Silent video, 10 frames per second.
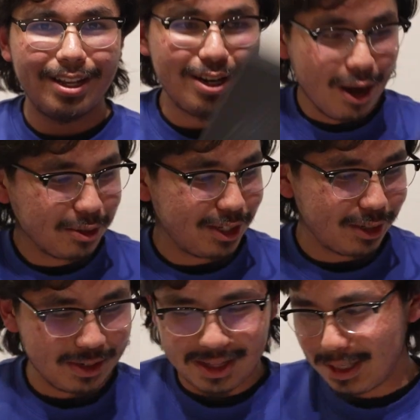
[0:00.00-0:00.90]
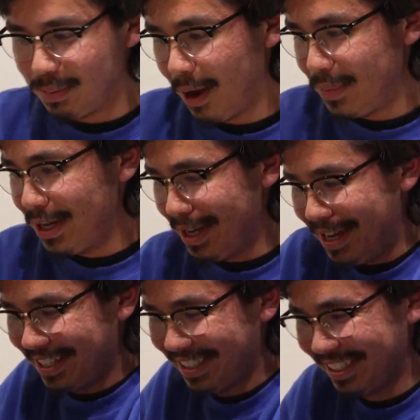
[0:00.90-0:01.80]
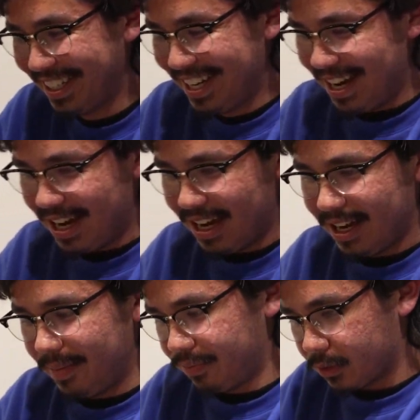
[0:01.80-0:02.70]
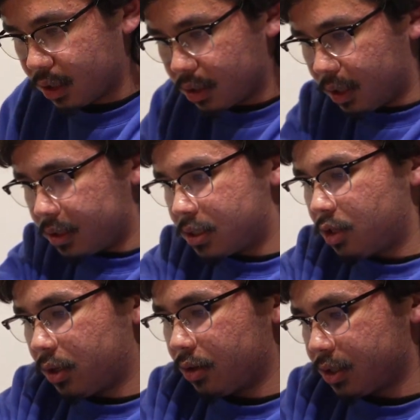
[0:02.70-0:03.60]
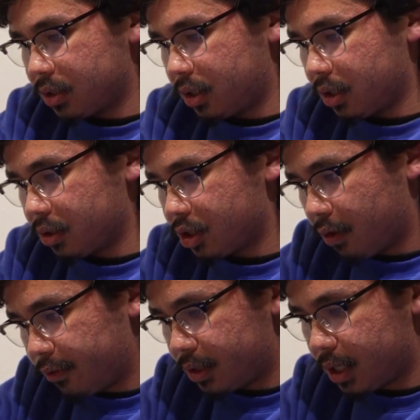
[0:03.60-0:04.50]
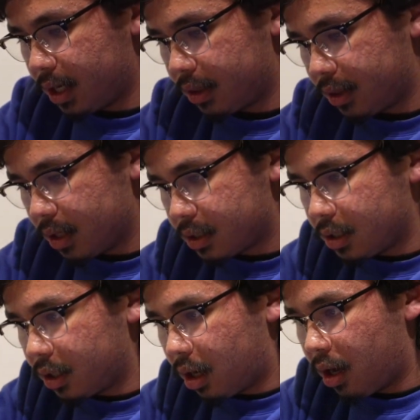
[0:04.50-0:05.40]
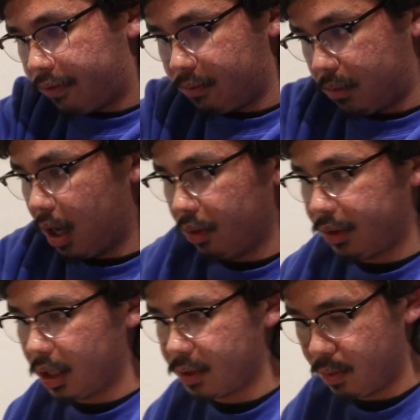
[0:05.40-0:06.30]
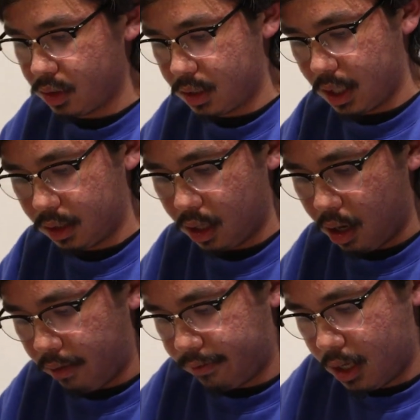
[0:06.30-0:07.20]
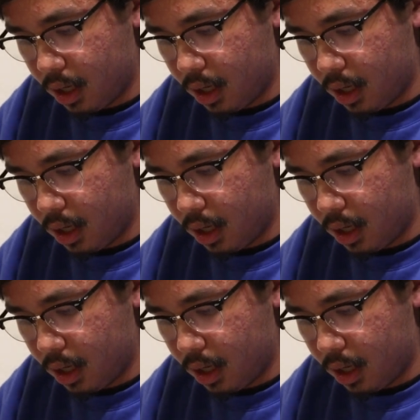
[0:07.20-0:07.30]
no stickers in this puppy. Let's see what else is in here. So if we take this thing off, I don't think I'm supposed to take that off.